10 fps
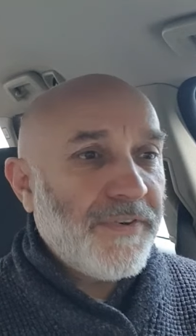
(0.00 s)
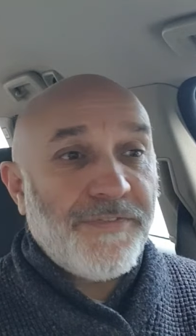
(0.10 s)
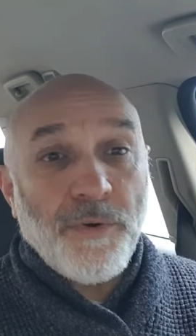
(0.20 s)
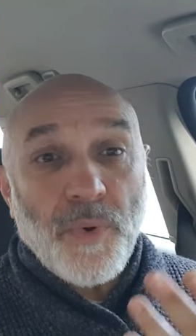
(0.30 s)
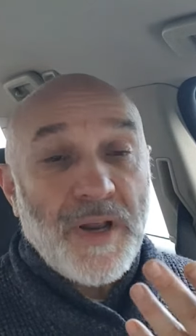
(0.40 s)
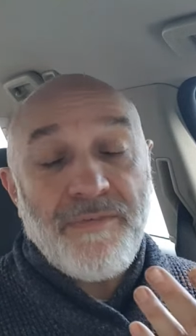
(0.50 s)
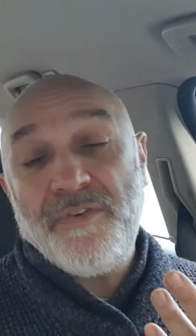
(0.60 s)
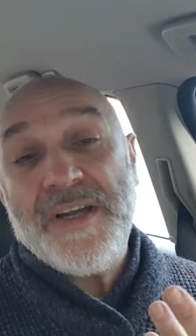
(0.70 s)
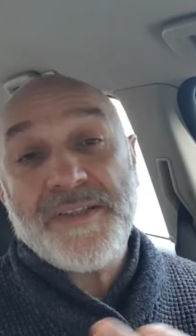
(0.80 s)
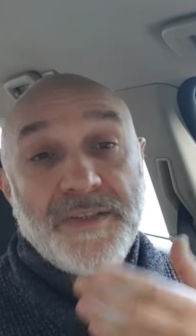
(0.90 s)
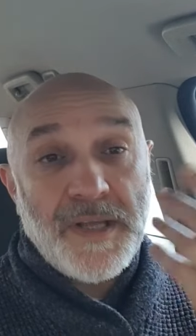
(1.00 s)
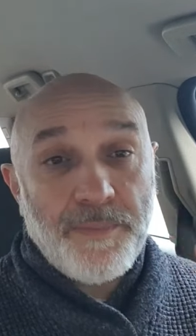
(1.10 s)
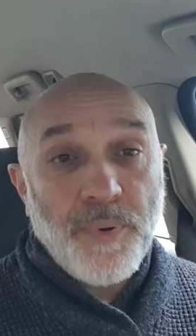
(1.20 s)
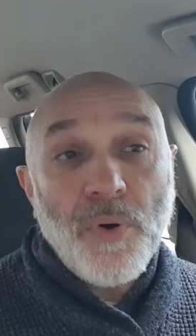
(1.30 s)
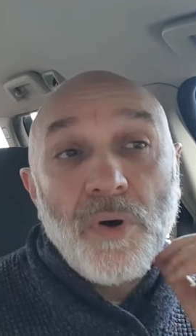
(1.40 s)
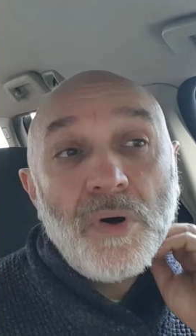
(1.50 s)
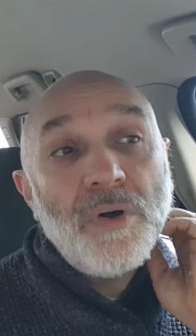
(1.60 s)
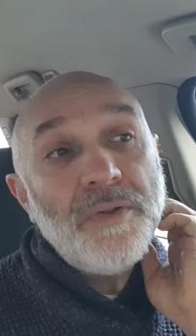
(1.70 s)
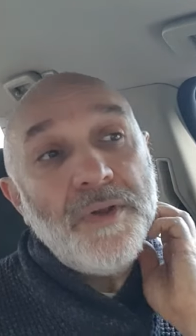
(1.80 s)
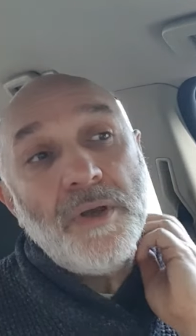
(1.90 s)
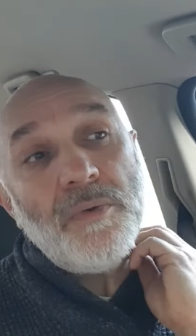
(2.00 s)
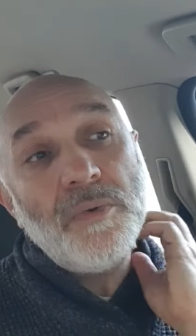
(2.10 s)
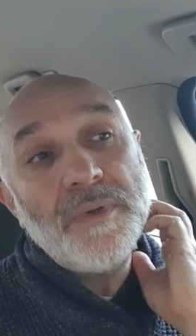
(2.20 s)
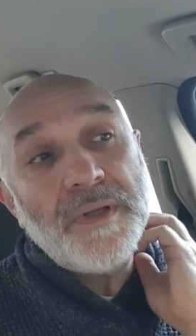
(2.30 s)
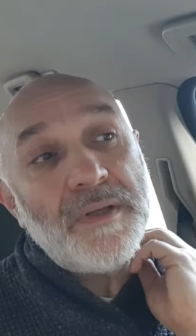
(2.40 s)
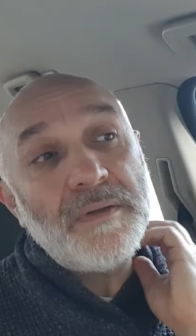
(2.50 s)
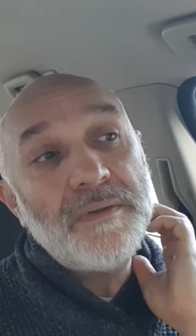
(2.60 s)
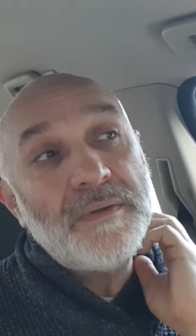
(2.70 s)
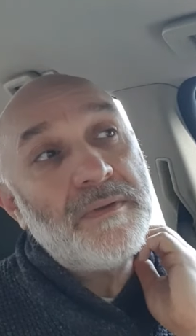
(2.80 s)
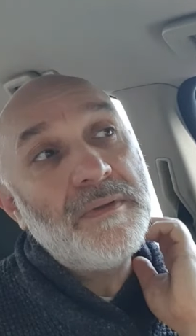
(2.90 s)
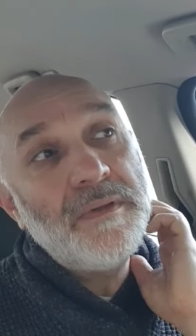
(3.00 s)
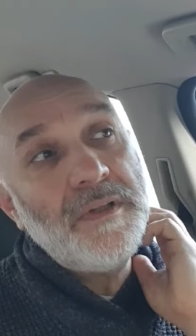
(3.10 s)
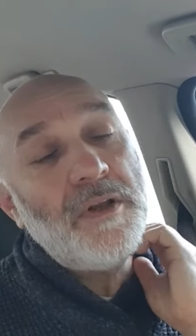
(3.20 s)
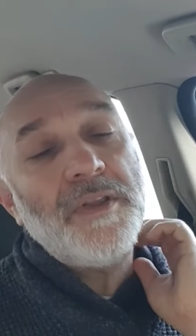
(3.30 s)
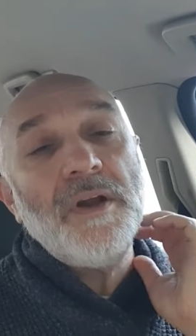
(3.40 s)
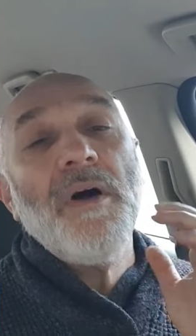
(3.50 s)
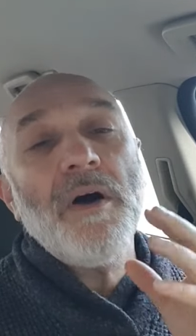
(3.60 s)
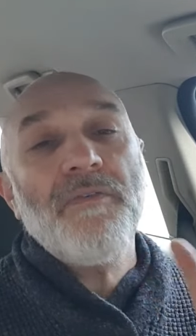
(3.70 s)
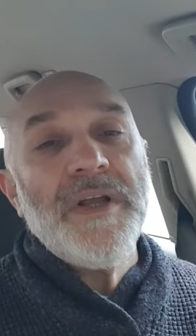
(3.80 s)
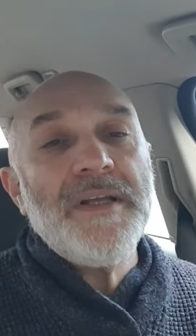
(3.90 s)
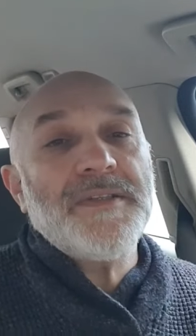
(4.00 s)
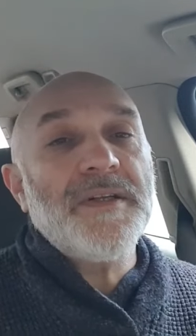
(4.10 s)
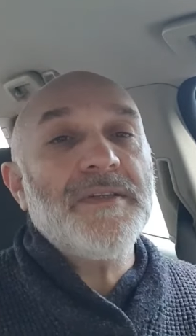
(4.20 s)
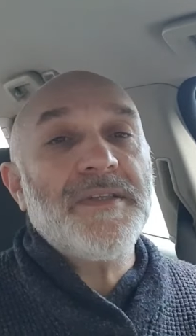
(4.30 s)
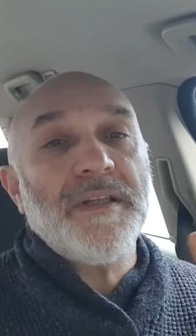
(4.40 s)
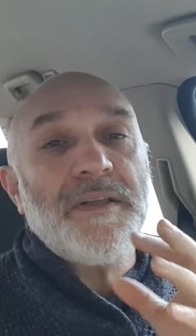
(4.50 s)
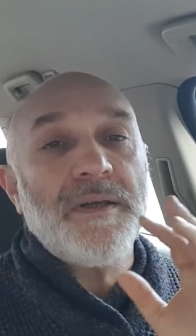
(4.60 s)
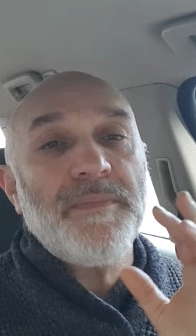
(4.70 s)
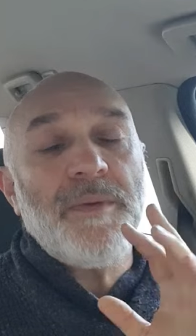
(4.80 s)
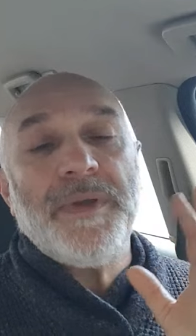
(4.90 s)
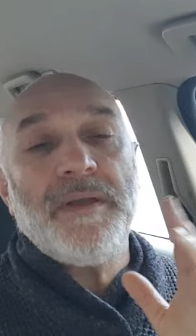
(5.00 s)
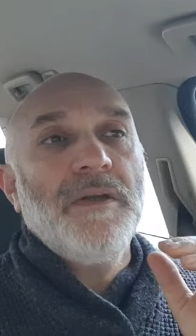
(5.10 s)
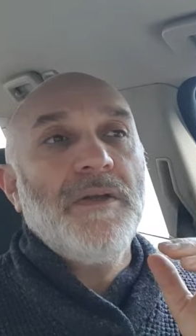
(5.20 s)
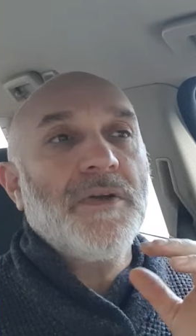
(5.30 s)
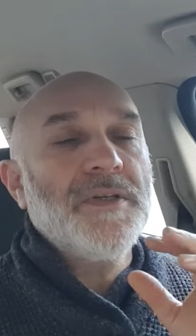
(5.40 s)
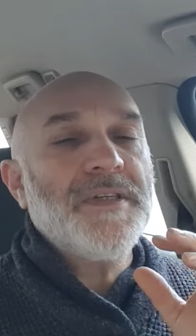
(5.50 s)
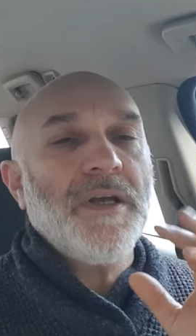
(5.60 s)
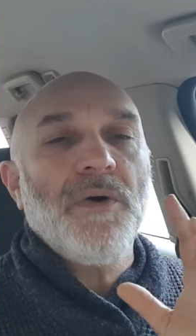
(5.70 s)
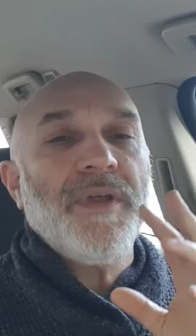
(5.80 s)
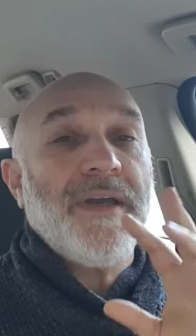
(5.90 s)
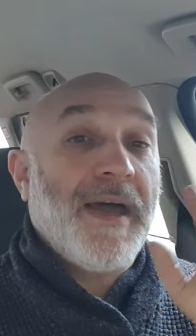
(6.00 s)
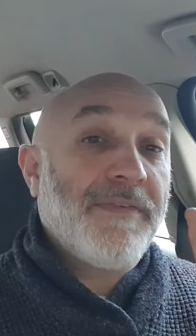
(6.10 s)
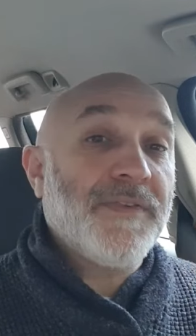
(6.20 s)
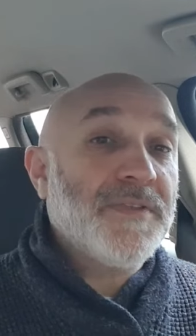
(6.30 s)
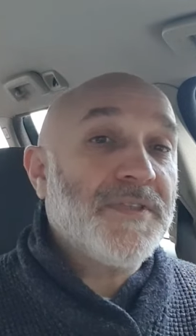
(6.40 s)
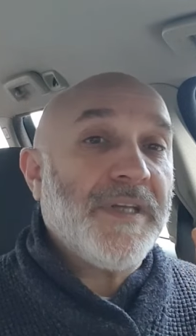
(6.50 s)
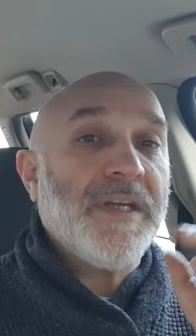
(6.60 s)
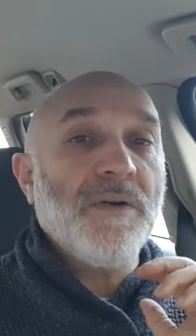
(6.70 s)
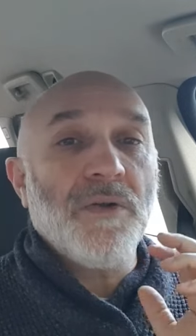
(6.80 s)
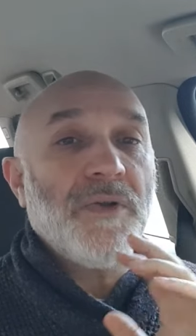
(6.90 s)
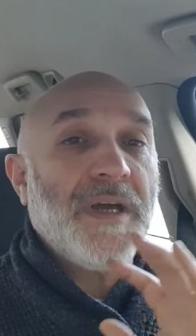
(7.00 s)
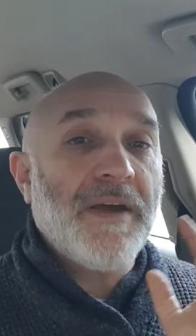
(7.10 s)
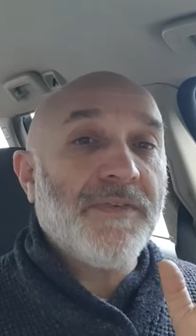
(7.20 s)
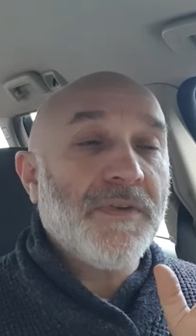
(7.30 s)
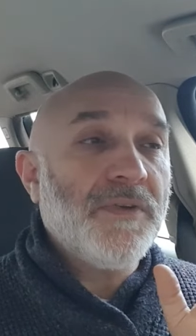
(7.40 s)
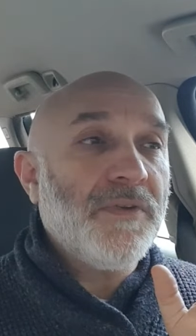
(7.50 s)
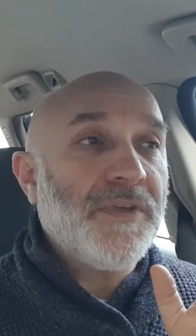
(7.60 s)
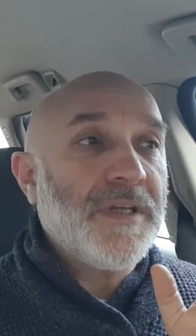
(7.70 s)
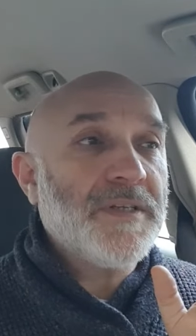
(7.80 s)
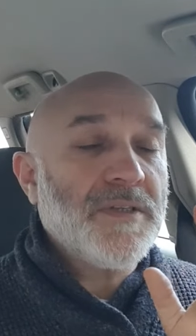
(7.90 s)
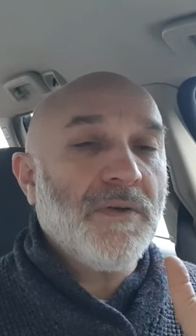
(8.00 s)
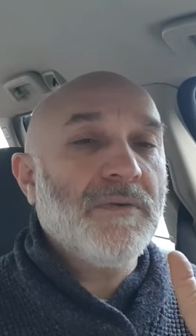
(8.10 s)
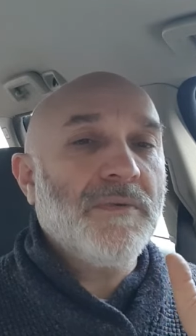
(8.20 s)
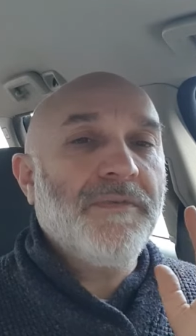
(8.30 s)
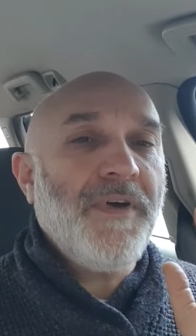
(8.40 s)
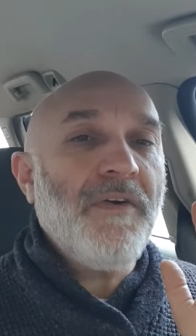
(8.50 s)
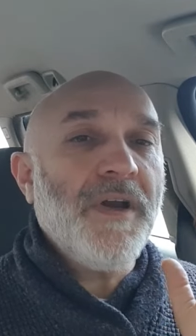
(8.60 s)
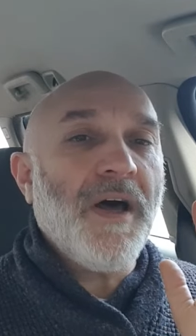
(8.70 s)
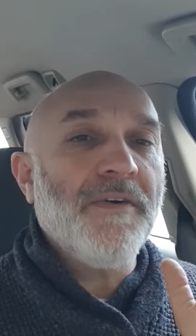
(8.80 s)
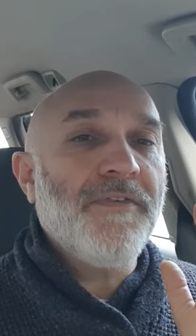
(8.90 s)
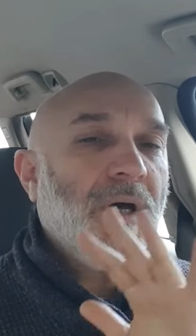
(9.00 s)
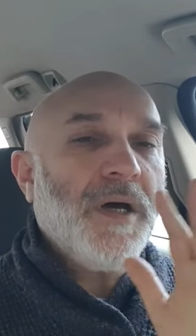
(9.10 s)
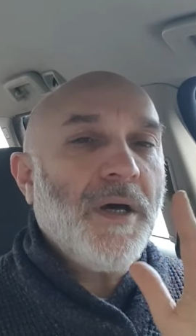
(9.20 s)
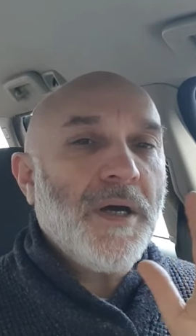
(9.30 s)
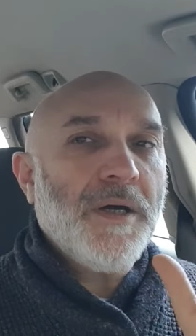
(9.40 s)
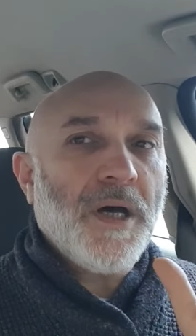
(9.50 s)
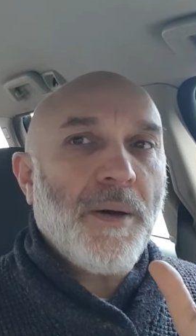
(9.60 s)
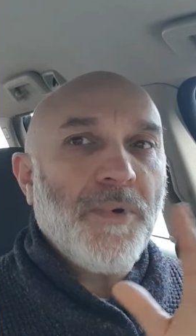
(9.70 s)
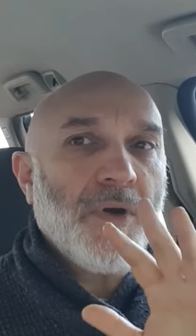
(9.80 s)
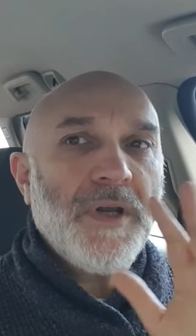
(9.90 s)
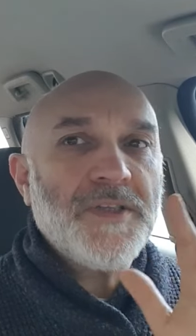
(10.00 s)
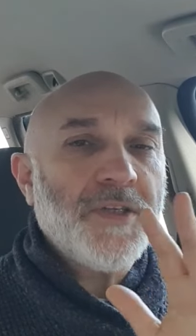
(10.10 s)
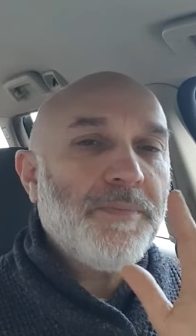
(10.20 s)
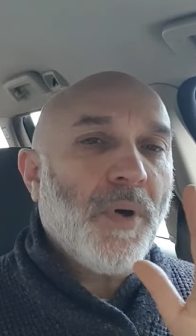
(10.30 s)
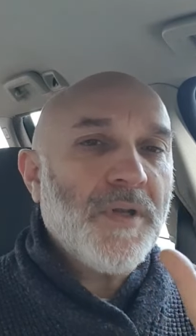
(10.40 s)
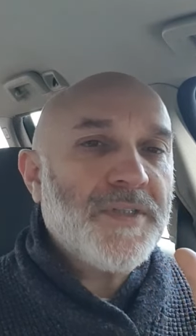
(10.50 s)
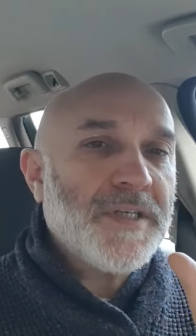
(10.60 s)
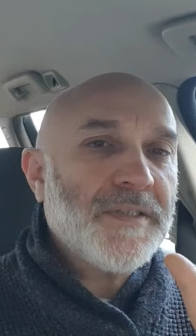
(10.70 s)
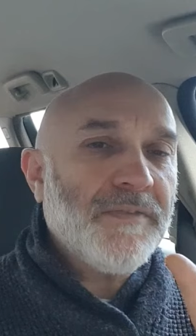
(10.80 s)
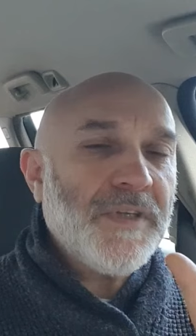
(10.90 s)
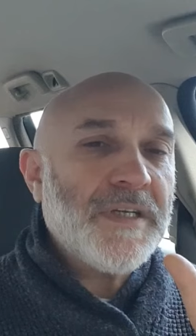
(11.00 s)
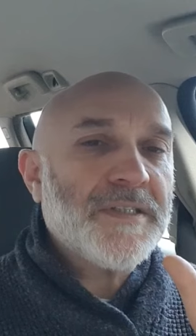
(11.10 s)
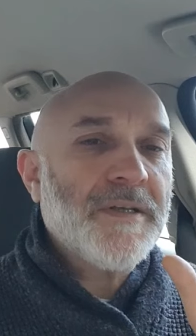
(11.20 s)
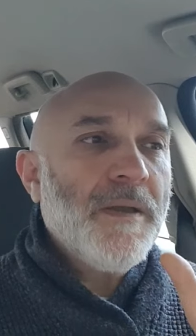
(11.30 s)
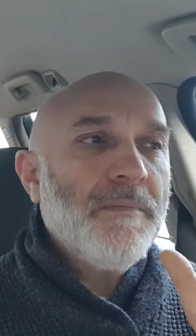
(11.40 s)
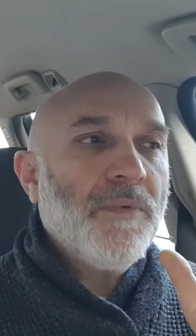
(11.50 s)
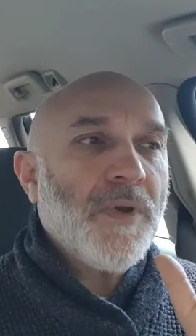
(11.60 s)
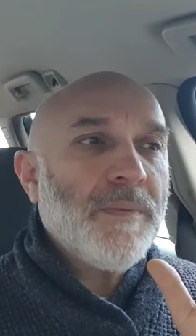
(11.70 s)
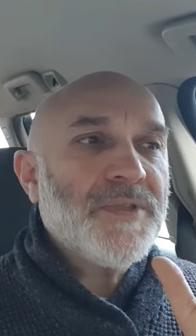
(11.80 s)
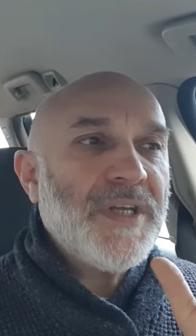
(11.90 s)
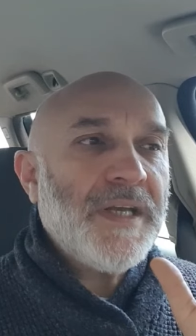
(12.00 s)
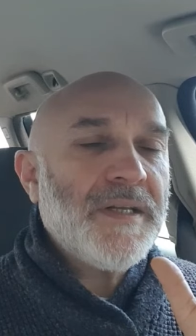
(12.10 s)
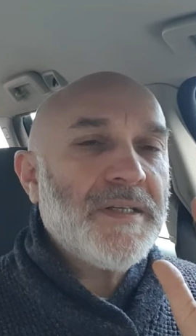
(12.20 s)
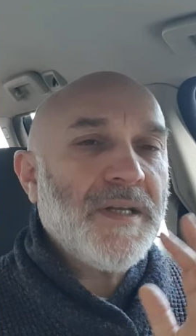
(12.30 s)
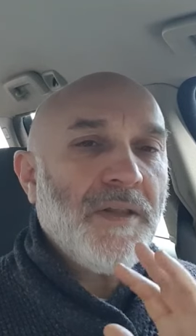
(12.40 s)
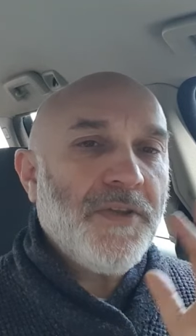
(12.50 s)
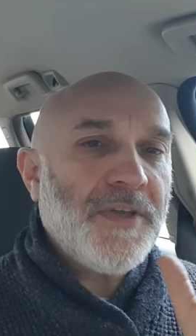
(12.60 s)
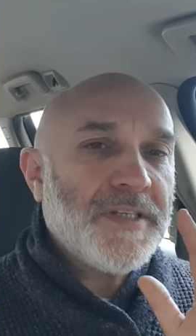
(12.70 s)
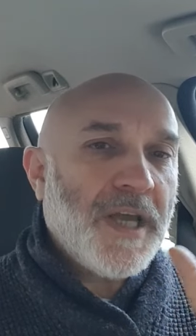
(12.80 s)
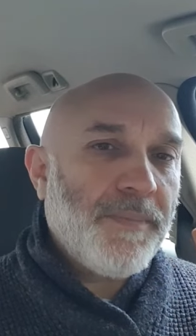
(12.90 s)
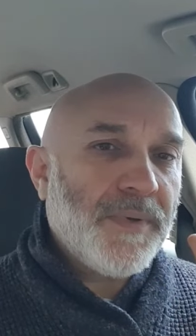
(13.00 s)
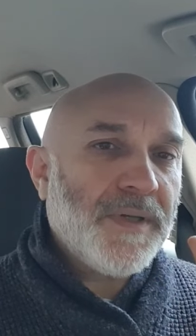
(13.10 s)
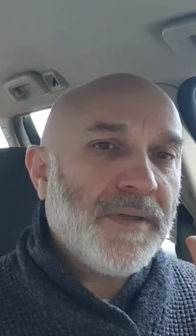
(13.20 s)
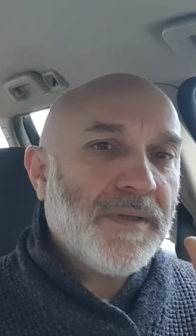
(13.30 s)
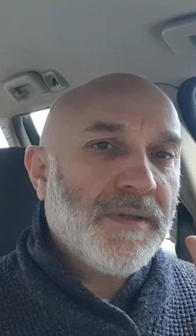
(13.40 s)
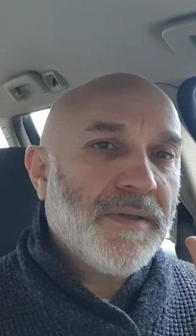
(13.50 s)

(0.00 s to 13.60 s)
for whatever reason, they're poor, you know. There are reasons that they, maybe you can say, oh, they have to steal or they have to do things. Fair enough. I'm not going into the politics of this. What I'm saying is other things happen in